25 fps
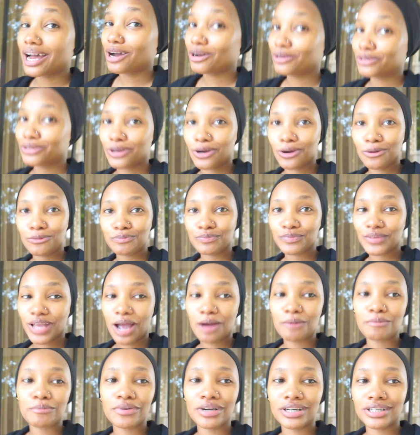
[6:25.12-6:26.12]
though,
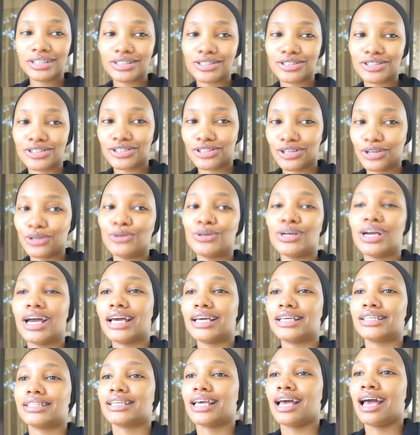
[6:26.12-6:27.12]
I'm ready to show you
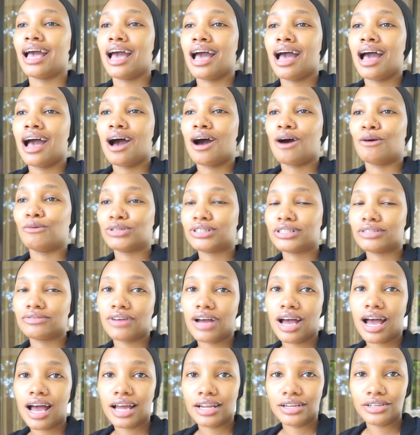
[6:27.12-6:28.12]
guys
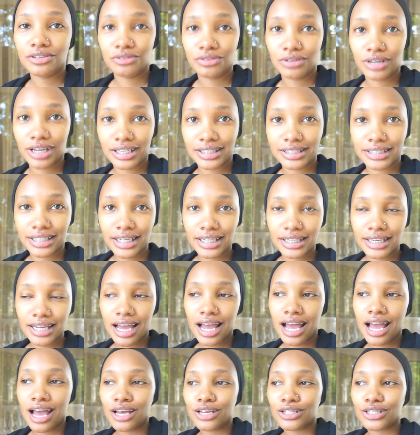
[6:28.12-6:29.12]
whatever I had created.
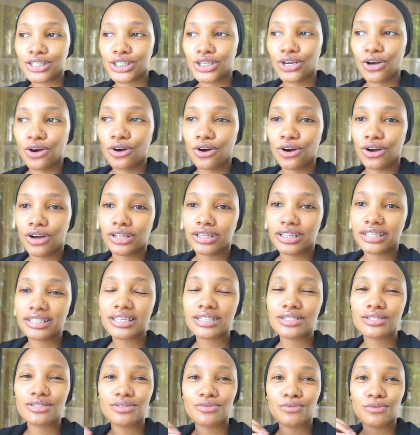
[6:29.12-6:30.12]
So this
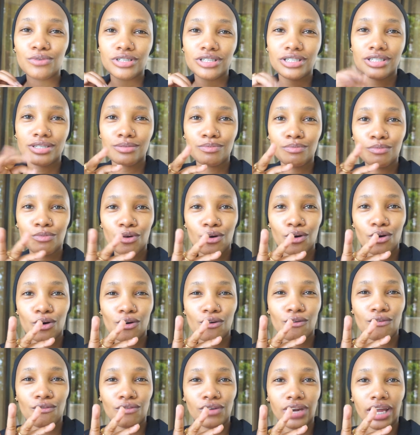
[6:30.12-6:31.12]
was more
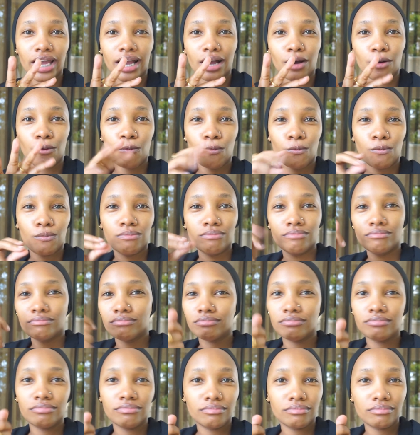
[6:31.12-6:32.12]
of like a
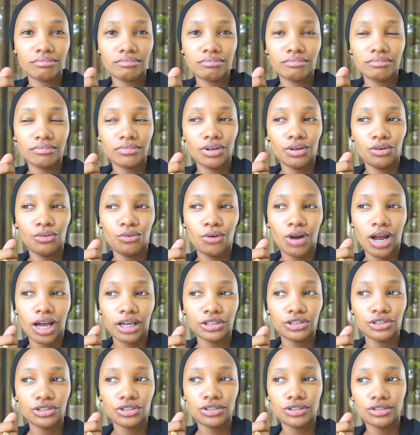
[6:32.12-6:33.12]

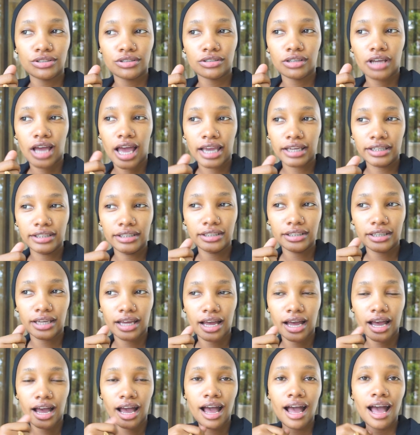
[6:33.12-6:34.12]
rushed
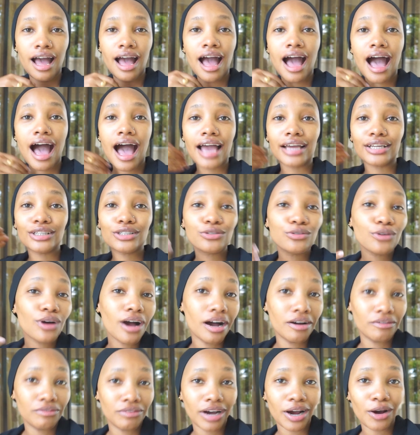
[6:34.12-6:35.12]
idea. I do
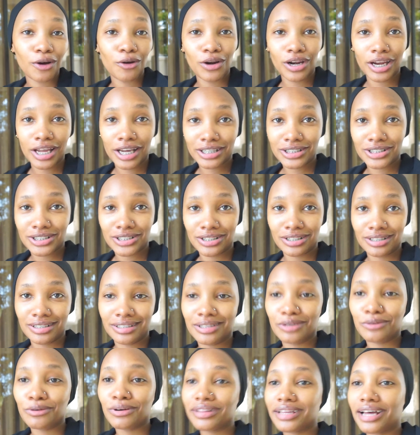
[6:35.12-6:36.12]
have a collection,
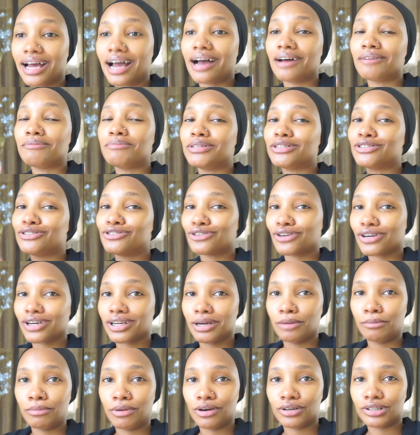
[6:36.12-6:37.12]
the one that I have been
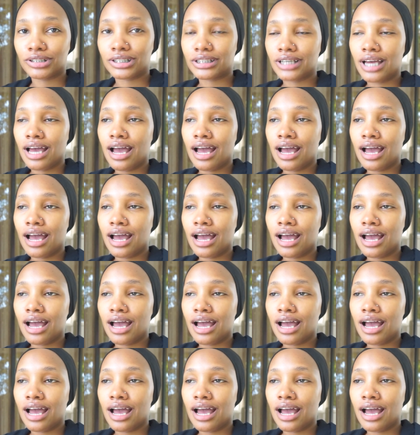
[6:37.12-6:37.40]
talking about,